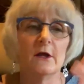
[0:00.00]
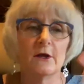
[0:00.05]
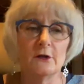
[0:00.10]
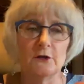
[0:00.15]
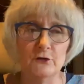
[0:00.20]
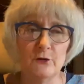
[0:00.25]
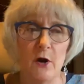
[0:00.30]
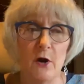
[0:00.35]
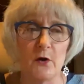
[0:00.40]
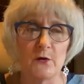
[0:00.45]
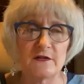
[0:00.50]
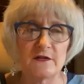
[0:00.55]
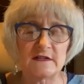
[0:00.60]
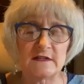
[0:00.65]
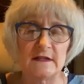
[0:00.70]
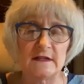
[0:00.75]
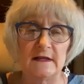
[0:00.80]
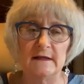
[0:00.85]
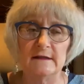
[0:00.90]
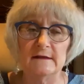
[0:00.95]
you host
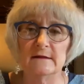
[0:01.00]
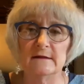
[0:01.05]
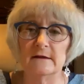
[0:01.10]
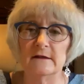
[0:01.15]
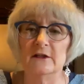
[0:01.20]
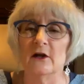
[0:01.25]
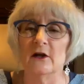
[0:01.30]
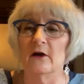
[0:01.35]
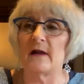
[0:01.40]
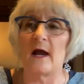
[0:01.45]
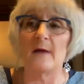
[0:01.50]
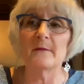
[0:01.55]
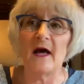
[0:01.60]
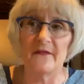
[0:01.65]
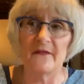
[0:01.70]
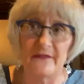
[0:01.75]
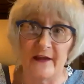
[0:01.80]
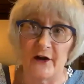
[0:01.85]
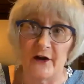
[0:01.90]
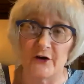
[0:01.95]
it, you know, and I'm
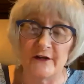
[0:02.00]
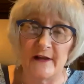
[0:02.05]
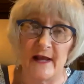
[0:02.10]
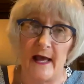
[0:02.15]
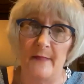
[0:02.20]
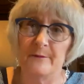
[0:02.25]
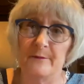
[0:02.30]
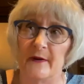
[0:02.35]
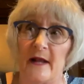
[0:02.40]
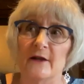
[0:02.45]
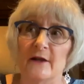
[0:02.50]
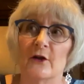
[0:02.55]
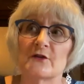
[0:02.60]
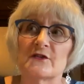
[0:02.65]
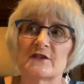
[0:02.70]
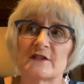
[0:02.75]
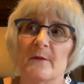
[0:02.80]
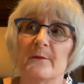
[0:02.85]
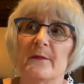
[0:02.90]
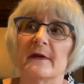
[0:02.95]
not there yet, but I know
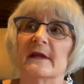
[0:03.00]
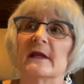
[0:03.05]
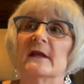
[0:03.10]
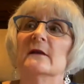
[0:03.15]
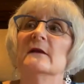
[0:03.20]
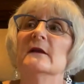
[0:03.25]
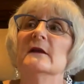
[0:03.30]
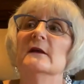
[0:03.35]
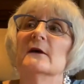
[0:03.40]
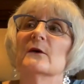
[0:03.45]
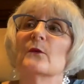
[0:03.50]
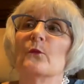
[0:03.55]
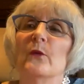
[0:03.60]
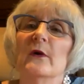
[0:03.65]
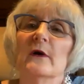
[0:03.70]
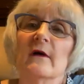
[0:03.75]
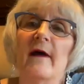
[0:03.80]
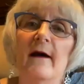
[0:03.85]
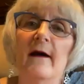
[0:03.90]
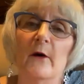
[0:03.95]
somebody
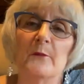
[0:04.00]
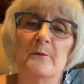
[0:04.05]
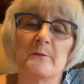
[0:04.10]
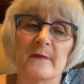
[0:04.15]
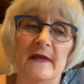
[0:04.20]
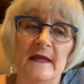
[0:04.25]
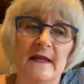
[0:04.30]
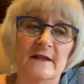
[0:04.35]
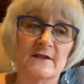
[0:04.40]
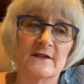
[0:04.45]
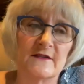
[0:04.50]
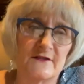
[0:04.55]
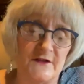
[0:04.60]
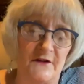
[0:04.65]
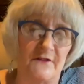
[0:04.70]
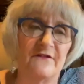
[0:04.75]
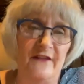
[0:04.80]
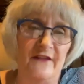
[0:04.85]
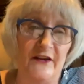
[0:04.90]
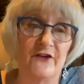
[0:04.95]
will help me to
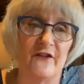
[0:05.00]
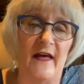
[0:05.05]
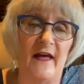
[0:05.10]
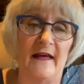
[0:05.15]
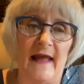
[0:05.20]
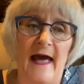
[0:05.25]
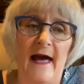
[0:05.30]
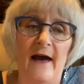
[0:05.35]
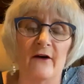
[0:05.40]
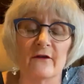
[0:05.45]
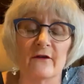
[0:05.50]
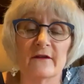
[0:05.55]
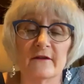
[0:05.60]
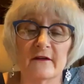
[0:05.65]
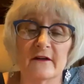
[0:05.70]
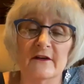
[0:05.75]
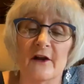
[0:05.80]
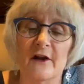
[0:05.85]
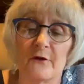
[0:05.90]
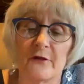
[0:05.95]
figure that out,
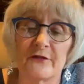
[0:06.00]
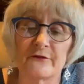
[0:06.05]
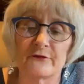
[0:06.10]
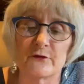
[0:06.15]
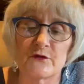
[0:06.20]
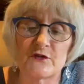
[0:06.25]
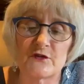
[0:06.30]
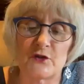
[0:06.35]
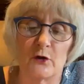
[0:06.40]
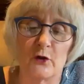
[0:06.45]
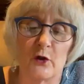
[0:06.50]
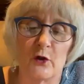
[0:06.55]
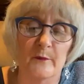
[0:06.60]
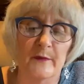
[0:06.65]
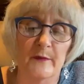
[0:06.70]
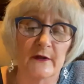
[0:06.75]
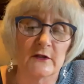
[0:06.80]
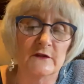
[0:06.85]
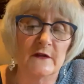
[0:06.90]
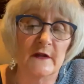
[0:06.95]
you know, through Solo
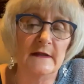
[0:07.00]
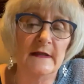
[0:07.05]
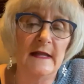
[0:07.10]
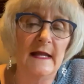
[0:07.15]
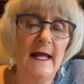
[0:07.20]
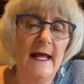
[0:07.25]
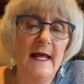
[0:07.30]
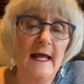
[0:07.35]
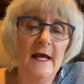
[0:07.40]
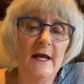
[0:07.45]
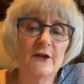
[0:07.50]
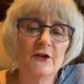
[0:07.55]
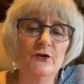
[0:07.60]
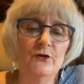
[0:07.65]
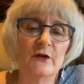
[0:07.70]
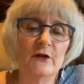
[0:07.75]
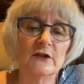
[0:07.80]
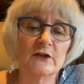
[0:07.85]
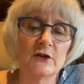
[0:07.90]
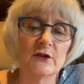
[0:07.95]
Build It. You
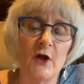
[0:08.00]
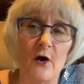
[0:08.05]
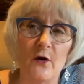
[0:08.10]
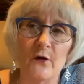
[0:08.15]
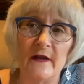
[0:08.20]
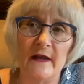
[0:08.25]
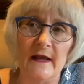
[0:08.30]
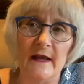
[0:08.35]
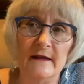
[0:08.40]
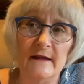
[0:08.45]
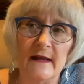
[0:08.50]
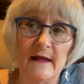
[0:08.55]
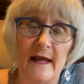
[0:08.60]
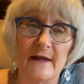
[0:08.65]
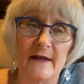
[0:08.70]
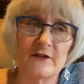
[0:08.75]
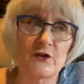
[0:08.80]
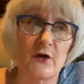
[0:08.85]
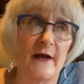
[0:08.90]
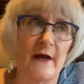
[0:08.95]
can load it.
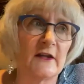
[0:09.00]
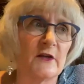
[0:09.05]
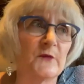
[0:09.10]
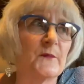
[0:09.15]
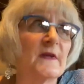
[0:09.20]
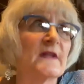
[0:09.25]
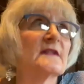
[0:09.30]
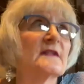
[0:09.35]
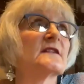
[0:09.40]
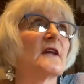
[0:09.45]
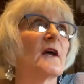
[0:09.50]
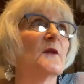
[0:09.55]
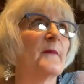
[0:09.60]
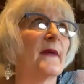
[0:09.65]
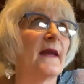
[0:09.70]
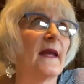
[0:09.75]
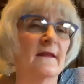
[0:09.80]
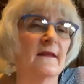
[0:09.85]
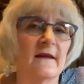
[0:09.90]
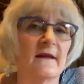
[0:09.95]
And so I could be
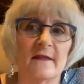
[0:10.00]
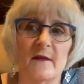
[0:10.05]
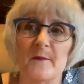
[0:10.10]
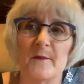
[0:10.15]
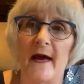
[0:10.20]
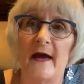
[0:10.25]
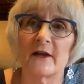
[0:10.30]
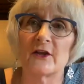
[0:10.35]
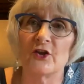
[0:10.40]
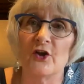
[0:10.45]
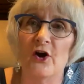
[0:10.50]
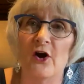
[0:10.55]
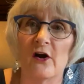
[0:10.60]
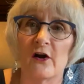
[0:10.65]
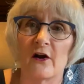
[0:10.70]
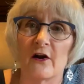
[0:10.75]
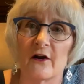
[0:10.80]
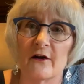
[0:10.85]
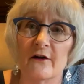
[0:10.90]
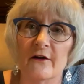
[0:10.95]
sunbathing in the
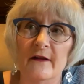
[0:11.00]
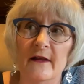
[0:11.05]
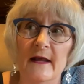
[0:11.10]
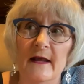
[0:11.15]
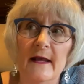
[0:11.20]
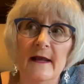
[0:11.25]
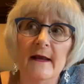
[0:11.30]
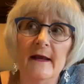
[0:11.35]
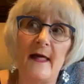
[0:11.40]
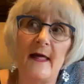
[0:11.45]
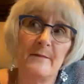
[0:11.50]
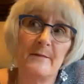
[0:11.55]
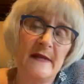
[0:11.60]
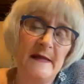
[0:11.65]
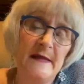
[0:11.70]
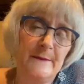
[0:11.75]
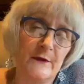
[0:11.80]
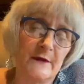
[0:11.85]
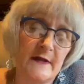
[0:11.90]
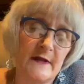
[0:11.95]
backyard and
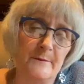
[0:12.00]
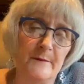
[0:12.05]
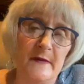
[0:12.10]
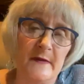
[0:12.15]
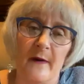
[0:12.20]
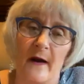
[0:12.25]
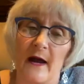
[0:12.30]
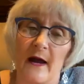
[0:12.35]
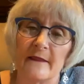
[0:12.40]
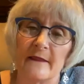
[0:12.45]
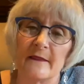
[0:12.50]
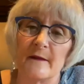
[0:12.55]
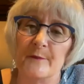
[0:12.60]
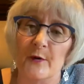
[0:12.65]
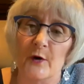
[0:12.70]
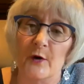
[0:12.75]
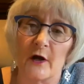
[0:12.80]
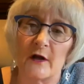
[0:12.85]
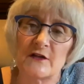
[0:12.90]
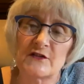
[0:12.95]
people can be buying the
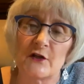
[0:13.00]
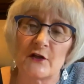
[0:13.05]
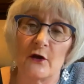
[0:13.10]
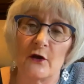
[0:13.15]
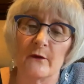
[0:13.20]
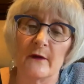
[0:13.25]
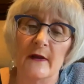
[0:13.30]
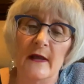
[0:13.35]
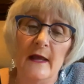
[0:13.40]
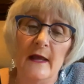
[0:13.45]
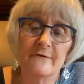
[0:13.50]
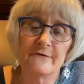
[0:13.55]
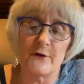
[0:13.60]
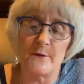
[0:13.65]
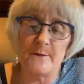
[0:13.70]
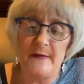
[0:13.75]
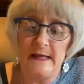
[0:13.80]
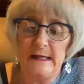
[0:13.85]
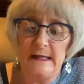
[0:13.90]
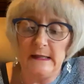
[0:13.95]
book. So for
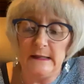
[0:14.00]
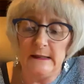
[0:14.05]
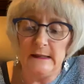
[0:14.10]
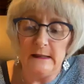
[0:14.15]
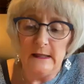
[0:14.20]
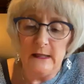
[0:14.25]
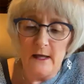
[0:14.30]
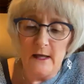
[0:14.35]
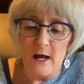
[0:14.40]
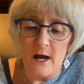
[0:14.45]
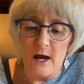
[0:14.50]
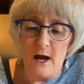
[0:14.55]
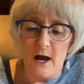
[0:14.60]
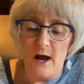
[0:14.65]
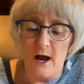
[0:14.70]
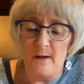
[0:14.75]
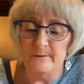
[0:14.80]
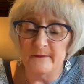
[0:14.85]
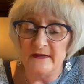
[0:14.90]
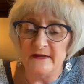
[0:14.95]
me,
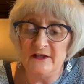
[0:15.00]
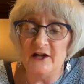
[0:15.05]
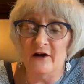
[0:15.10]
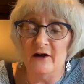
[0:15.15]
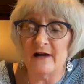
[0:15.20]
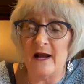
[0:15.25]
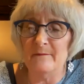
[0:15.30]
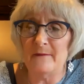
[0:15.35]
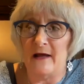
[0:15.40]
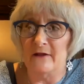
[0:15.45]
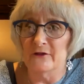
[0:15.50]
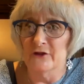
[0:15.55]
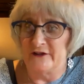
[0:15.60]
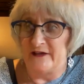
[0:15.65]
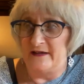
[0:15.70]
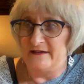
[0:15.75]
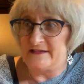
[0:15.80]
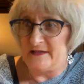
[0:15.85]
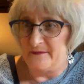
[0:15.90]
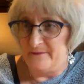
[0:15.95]
um, you know, and I'm not
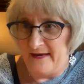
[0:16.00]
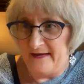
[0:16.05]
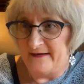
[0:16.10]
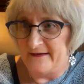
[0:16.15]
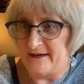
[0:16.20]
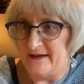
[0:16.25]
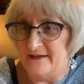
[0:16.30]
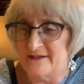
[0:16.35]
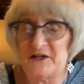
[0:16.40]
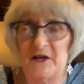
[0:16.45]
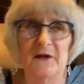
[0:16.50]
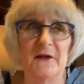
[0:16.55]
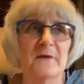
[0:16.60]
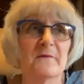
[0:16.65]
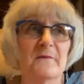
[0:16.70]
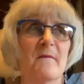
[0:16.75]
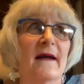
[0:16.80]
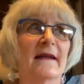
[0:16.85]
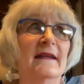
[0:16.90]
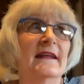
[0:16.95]
looking to make a ton of
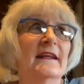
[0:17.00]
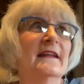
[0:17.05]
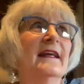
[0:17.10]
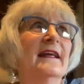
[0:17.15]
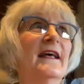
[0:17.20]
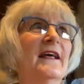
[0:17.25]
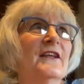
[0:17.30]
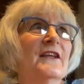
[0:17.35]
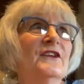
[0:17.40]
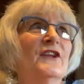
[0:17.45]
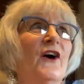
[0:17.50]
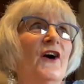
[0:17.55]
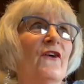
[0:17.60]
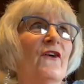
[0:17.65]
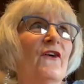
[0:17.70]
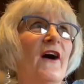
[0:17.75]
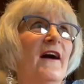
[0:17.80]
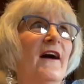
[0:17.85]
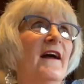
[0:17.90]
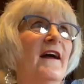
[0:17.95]
money. You
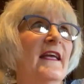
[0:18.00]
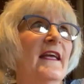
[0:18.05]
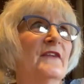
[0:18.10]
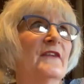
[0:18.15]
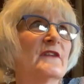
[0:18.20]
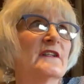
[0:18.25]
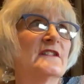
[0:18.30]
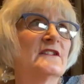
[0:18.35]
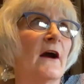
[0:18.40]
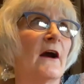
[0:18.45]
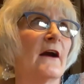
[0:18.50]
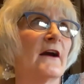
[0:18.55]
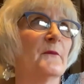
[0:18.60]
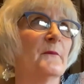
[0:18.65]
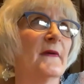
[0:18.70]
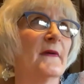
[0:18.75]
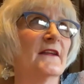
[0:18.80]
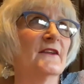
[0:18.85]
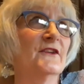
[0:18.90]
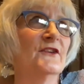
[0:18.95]
know, in
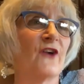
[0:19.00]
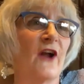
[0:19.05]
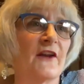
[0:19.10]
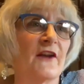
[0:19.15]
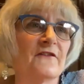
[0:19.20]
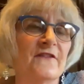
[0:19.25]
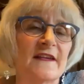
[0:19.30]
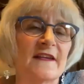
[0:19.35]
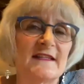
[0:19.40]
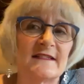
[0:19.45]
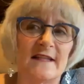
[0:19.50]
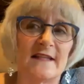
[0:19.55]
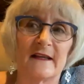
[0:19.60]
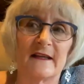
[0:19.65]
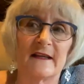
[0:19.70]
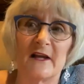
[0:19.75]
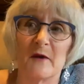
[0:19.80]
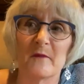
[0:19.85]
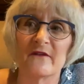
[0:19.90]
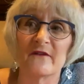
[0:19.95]
retirement, you're on a fixed
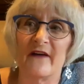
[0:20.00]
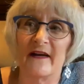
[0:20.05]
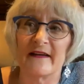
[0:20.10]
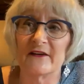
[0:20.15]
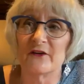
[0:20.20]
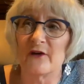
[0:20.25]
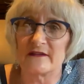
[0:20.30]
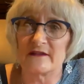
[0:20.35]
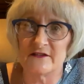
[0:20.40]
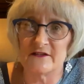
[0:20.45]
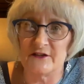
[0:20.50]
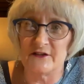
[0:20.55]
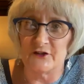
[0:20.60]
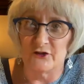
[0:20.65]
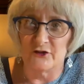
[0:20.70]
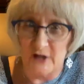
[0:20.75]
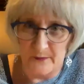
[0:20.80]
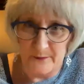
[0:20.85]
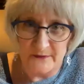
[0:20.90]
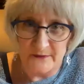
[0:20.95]
income. If I can go out to dinner
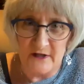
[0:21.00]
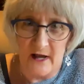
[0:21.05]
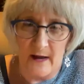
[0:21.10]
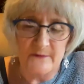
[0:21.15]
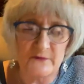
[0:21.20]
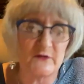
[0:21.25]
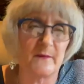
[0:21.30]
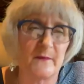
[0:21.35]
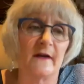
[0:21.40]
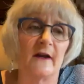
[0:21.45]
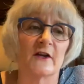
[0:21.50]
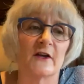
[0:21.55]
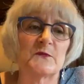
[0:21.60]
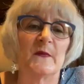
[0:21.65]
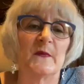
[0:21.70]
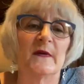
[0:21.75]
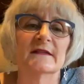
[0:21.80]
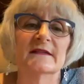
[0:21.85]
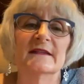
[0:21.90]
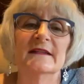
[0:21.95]
a couple times with my
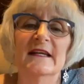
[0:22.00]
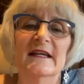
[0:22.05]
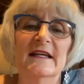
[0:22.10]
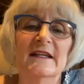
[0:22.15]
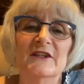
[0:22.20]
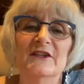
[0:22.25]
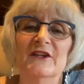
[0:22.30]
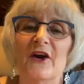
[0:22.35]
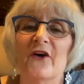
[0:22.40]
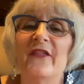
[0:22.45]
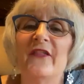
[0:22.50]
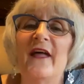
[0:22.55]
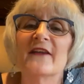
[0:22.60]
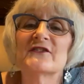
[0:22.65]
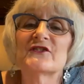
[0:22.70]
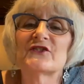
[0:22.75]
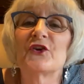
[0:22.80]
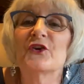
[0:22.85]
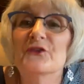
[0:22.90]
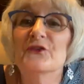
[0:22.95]
husband, you know,
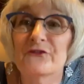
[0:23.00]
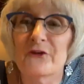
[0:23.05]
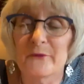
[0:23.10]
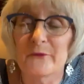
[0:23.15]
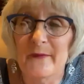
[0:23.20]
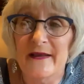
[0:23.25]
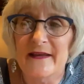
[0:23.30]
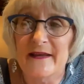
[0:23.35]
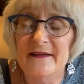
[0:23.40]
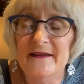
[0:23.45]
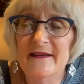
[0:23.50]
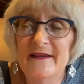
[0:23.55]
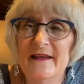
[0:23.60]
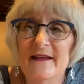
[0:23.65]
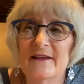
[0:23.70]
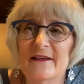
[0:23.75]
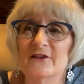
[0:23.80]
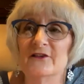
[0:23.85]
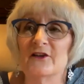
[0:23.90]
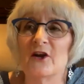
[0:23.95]
that's good for me,
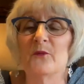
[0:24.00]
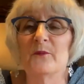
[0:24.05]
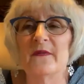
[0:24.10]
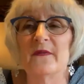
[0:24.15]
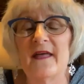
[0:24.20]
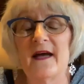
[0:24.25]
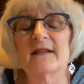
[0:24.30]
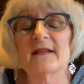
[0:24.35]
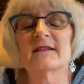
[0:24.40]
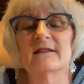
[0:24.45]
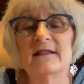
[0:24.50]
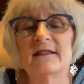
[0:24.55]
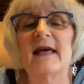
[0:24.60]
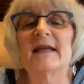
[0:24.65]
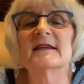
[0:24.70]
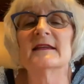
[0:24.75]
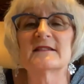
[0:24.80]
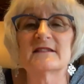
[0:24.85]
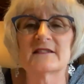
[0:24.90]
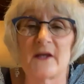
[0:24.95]
you know, but that that
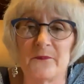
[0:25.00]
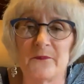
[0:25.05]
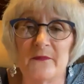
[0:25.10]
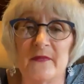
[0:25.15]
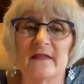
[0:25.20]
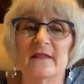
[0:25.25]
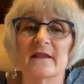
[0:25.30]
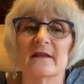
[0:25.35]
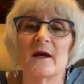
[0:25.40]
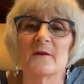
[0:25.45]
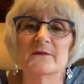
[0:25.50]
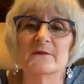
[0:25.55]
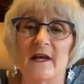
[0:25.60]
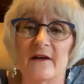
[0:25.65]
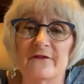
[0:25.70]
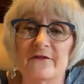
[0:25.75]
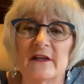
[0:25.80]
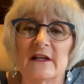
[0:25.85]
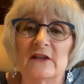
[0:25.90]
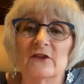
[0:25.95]
is something that I'm
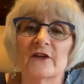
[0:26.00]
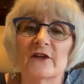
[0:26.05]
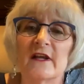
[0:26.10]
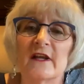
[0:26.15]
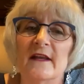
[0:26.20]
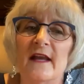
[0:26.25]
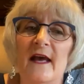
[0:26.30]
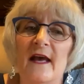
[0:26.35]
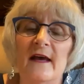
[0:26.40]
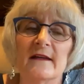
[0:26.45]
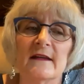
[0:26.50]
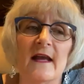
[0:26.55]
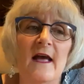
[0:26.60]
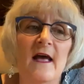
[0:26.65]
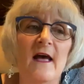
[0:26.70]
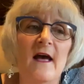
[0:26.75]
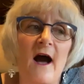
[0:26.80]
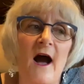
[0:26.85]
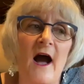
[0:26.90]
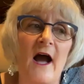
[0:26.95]
definitely looking at.
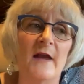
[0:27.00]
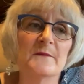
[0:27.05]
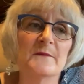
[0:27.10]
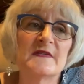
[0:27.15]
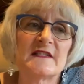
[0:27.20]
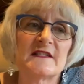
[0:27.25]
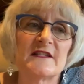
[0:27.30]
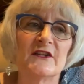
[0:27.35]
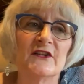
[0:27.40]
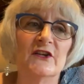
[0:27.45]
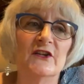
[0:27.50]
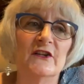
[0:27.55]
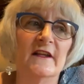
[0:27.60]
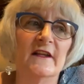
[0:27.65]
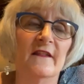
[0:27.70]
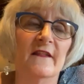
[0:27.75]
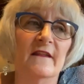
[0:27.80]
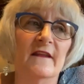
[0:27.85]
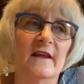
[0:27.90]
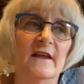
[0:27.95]
I'm still
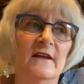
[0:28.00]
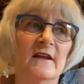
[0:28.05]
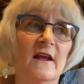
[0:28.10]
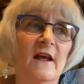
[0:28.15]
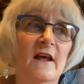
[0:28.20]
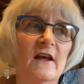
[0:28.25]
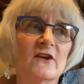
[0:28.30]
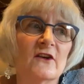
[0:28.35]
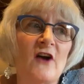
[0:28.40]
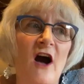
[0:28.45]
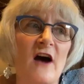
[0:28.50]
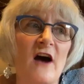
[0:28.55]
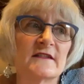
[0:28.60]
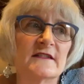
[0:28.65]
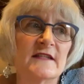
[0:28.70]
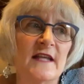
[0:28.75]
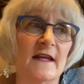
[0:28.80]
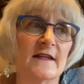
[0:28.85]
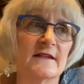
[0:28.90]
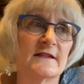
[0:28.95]
in the
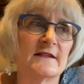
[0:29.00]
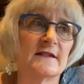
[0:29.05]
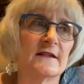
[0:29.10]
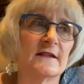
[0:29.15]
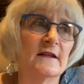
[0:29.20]
content